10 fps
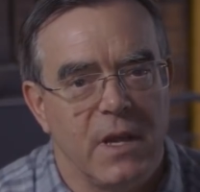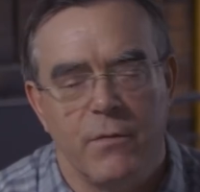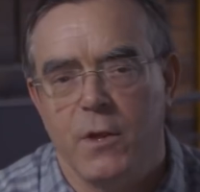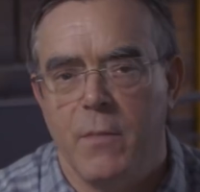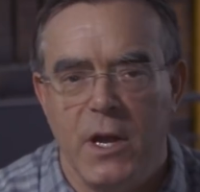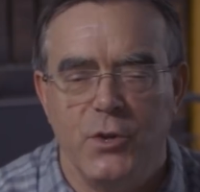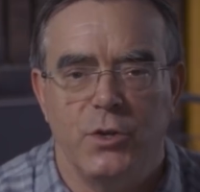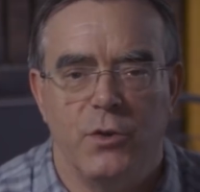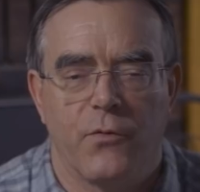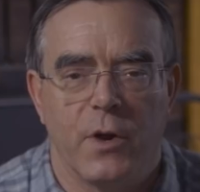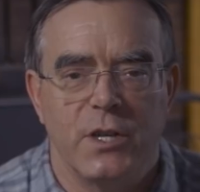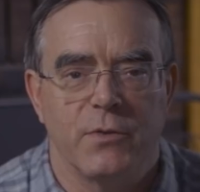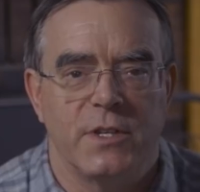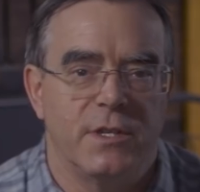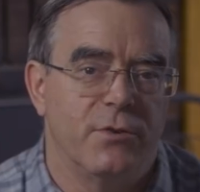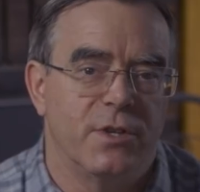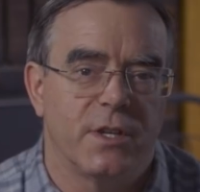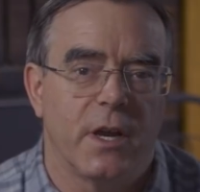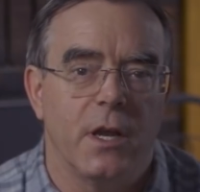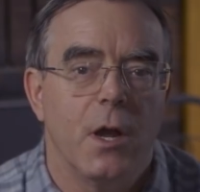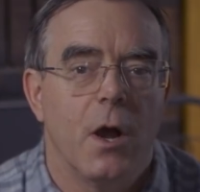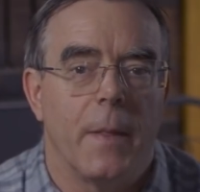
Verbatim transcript: Even the major new Fraser Institute study